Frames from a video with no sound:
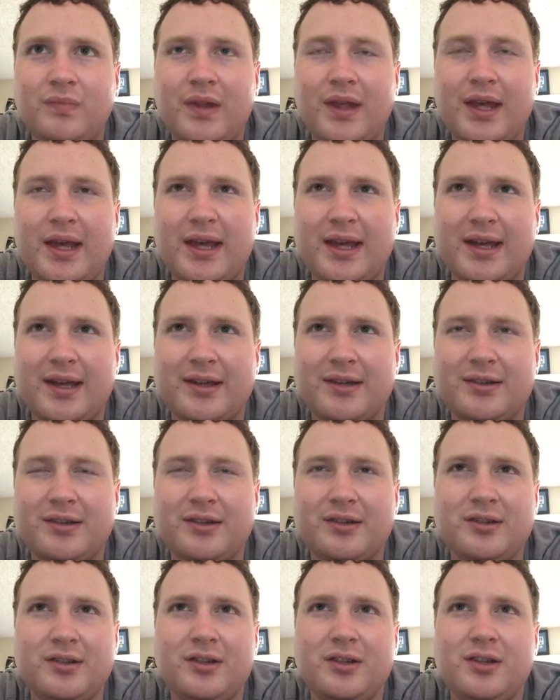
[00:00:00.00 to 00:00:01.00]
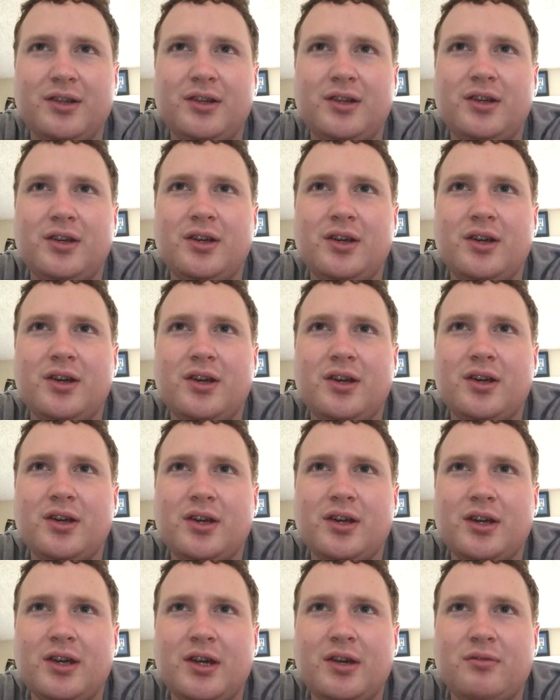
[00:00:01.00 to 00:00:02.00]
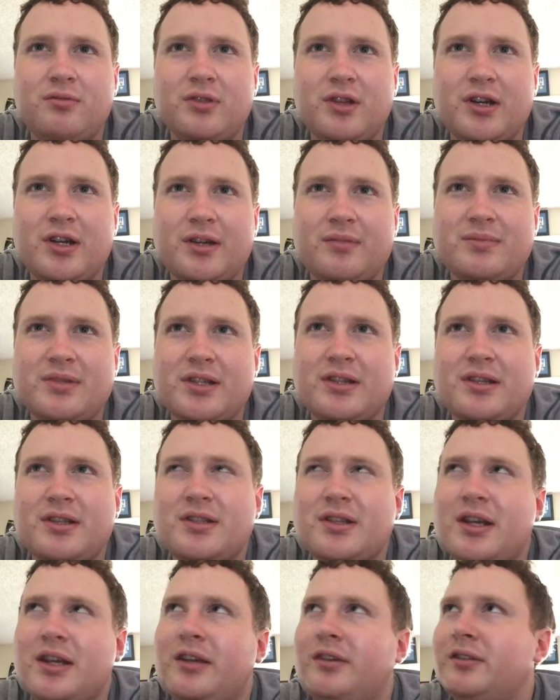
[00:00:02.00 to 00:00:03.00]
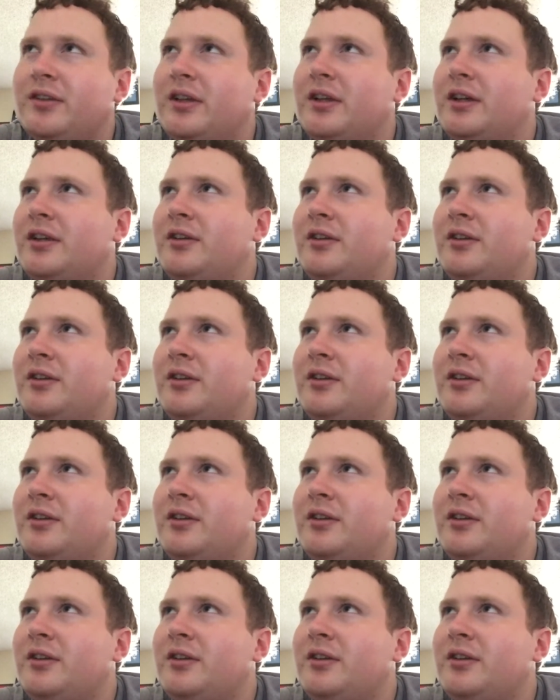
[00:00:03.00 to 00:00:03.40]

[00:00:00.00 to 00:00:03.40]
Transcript: And he would look into this alien